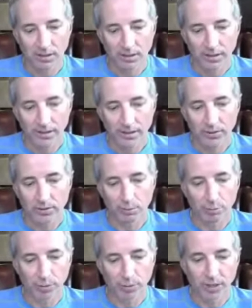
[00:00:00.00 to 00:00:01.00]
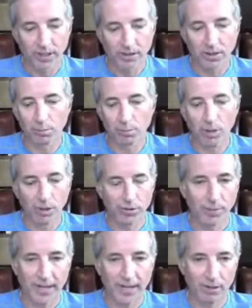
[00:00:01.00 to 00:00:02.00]
is to bring the
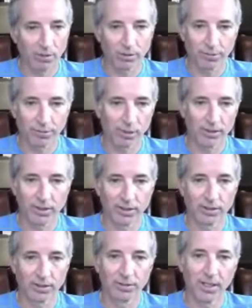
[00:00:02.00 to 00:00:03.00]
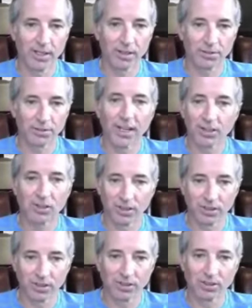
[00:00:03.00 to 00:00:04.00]
most powerful
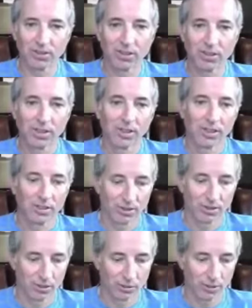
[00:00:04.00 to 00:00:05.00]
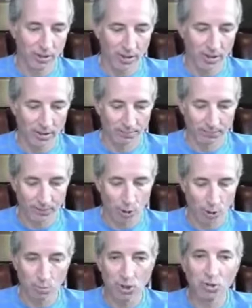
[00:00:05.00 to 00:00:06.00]
innovations to the
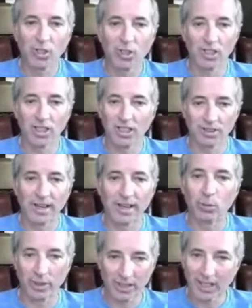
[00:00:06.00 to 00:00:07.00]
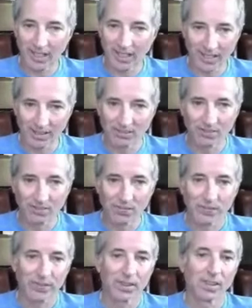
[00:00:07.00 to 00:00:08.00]
community that we can.
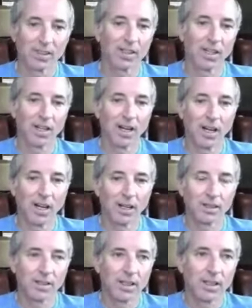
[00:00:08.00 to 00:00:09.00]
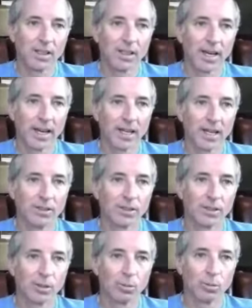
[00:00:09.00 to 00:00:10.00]

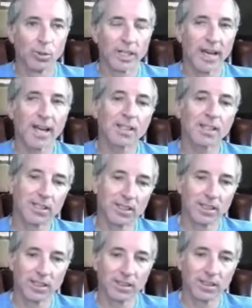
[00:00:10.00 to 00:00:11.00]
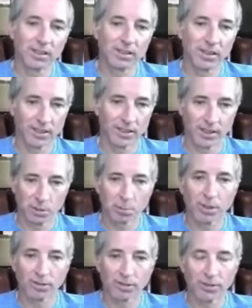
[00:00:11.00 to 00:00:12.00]
And the reality in an
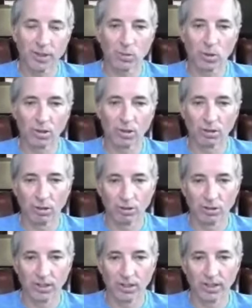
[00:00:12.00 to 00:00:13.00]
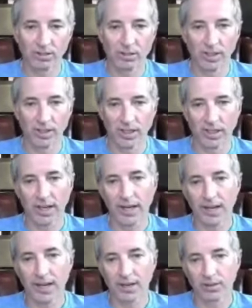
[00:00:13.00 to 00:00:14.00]
imperfect world is that it
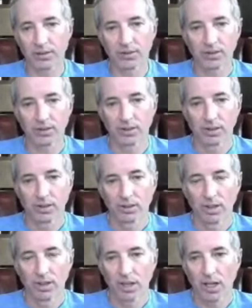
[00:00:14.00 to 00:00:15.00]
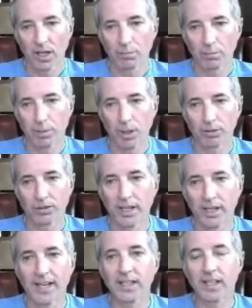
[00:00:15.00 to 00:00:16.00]
has both
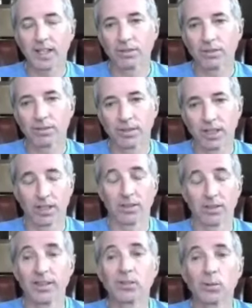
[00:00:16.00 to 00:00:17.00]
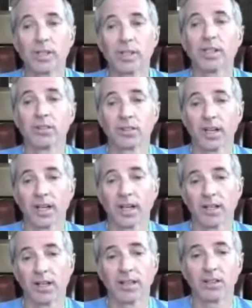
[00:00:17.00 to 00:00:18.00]
negative and at least we can
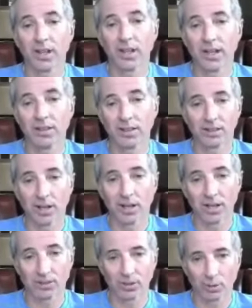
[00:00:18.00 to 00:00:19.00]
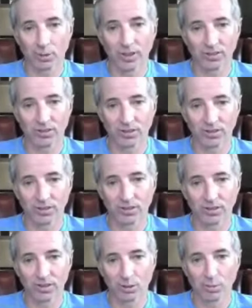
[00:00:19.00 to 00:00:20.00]
say unintended
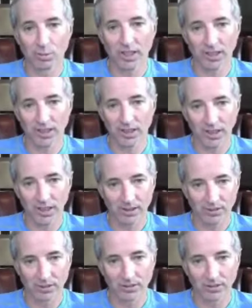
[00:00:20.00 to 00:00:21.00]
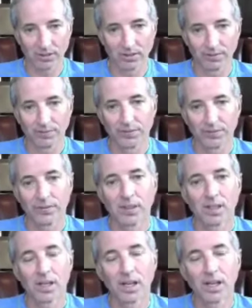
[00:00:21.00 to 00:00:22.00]
consequences in many cases.
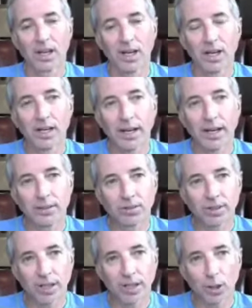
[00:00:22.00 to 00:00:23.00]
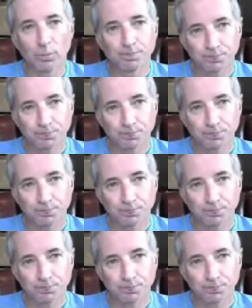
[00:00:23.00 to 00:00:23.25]
And so